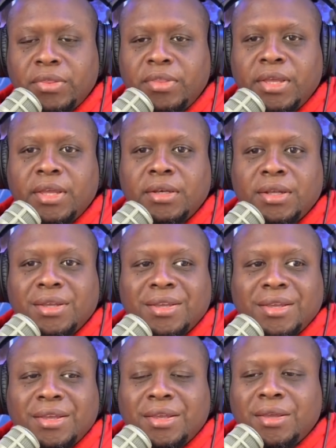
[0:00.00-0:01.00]
But then
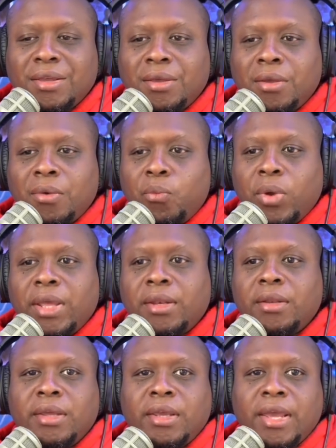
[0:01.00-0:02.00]

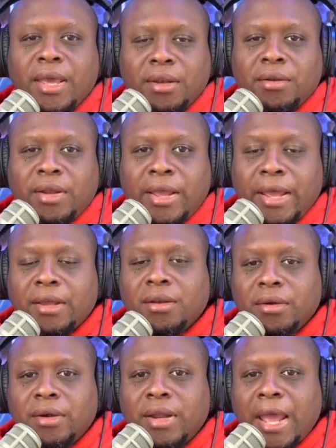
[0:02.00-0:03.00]
when the heckler,
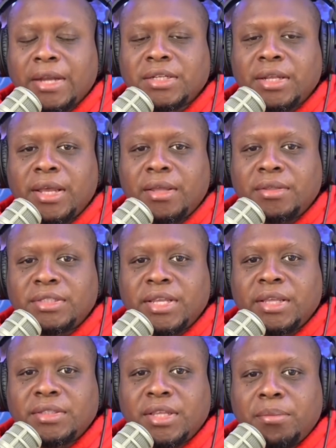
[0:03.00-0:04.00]
heckler actually uh,
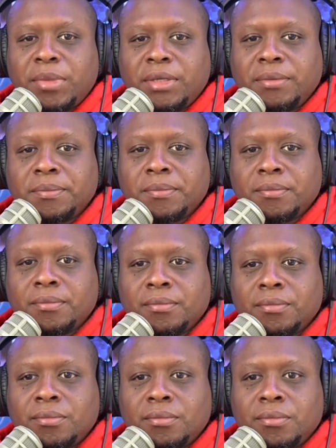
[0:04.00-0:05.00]
said something,
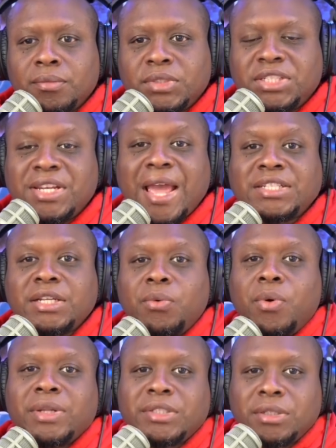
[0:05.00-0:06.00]
she actually
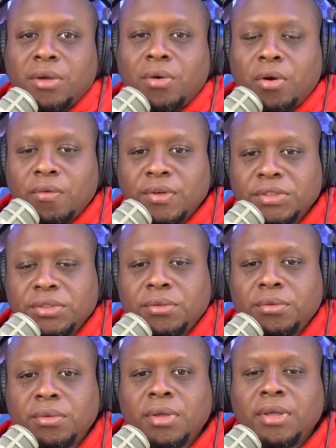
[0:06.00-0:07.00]
wanted to go over
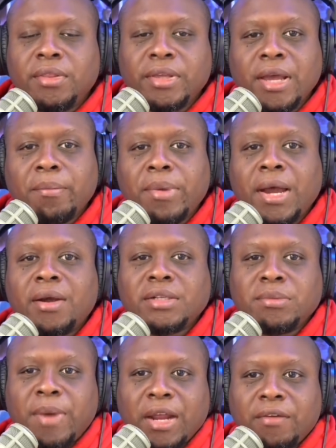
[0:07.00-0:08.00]
to the
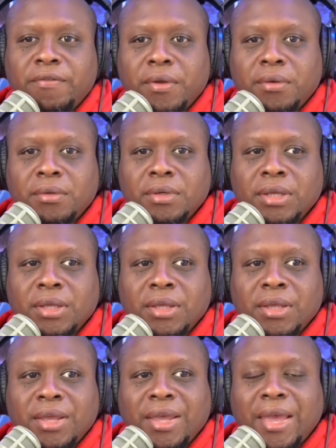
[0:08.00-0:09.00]
umpire's microphone
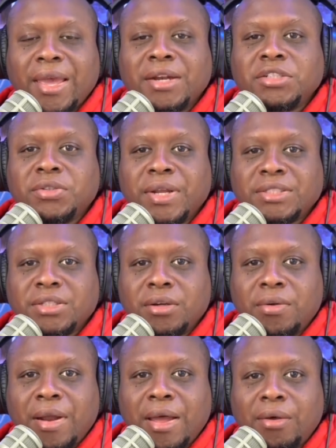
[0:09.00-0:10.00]
and address the
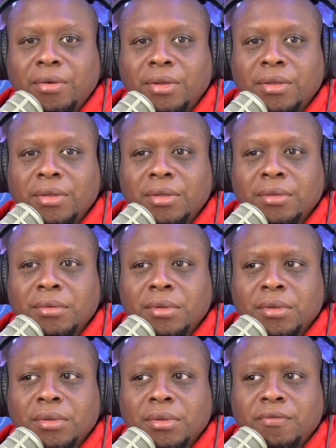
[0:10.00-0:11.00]
crowd.
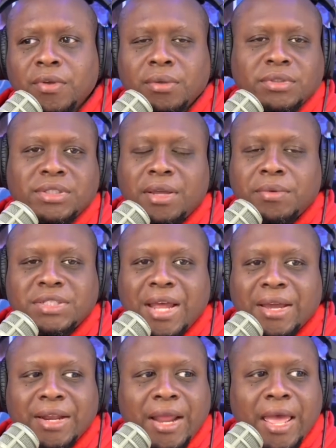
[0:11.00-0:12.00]
Folks, that was
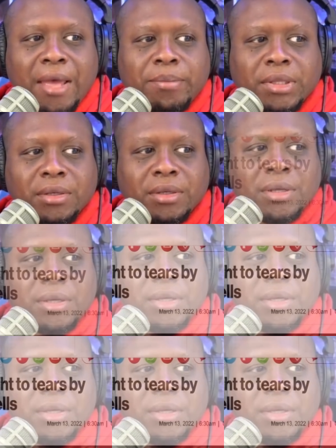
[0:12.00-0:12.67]
not going to happen.